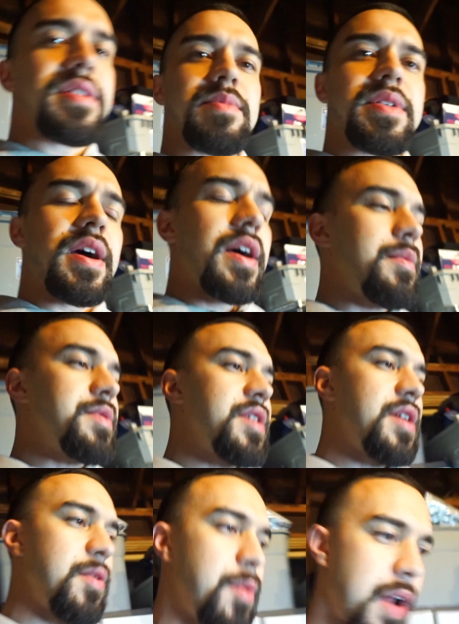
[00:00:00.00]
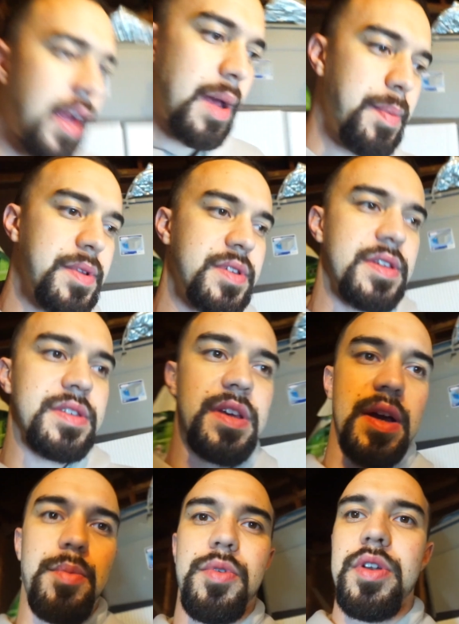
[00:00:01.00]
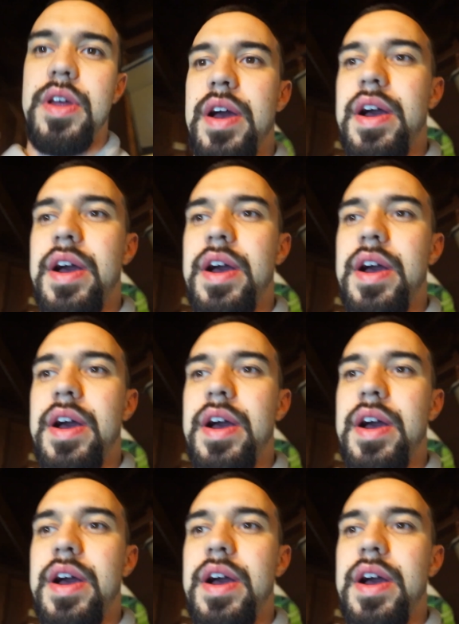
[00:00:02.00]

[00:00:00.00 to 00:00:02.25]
sometimes what happens is I'm on the